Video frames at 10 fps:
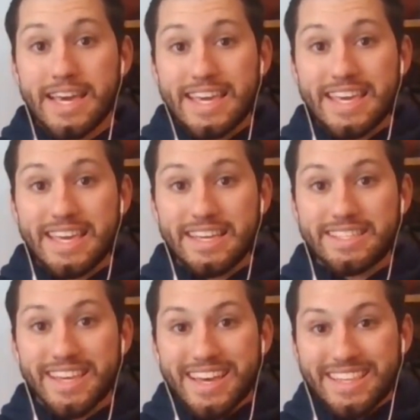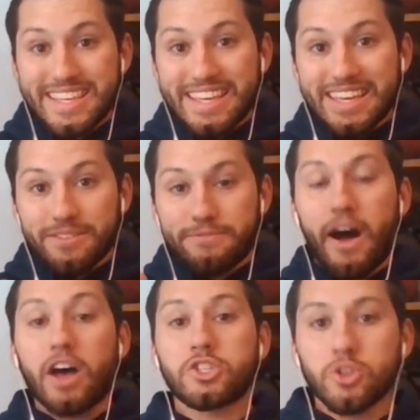is the
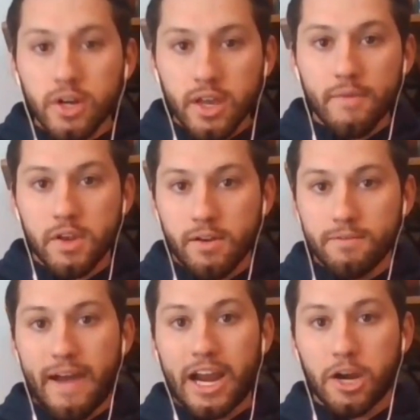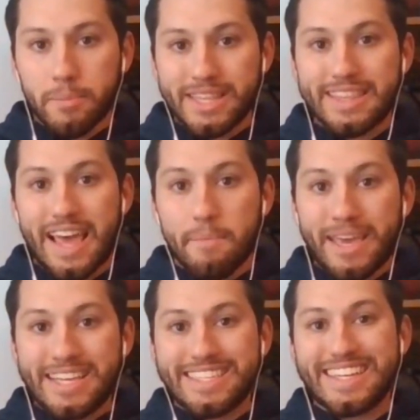fostering of an environment that
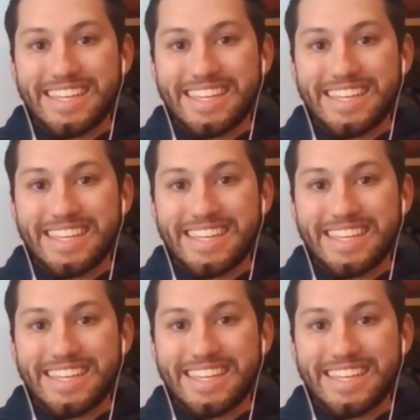makes it